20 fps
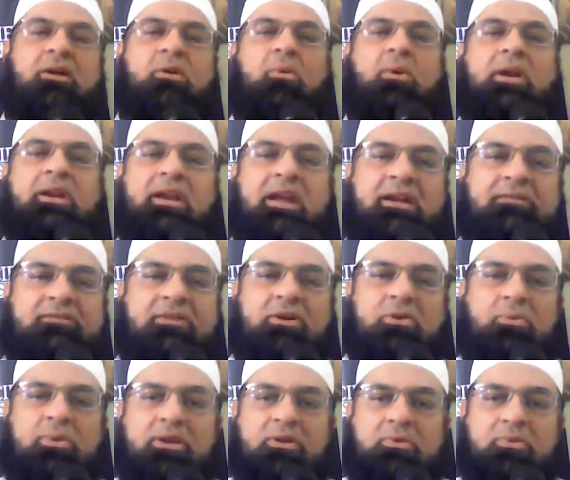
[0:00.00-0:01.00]

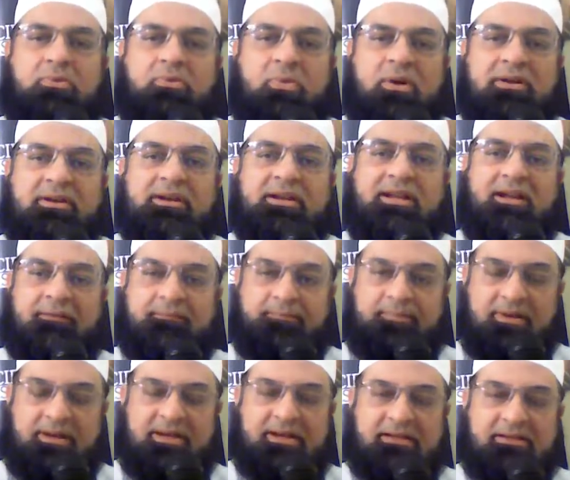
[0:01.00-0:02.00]
Whenever we want to
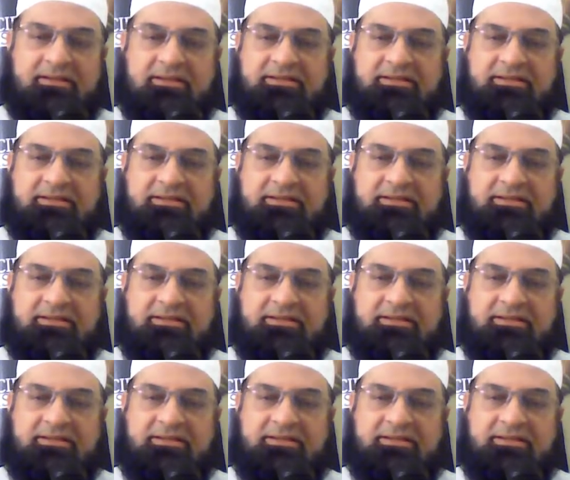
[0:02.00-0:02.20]
complain,